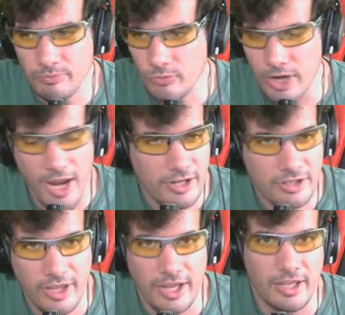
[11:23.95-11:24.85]

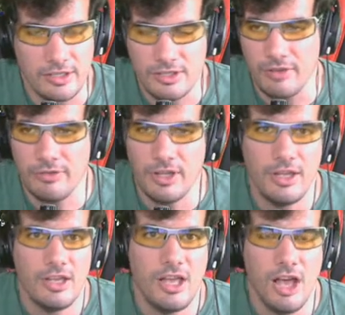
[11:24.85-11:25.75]
reaction, that kind of stuff.
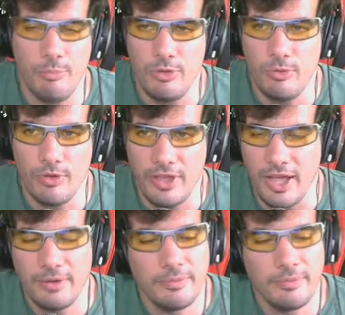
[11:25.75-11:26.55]
Help you with that.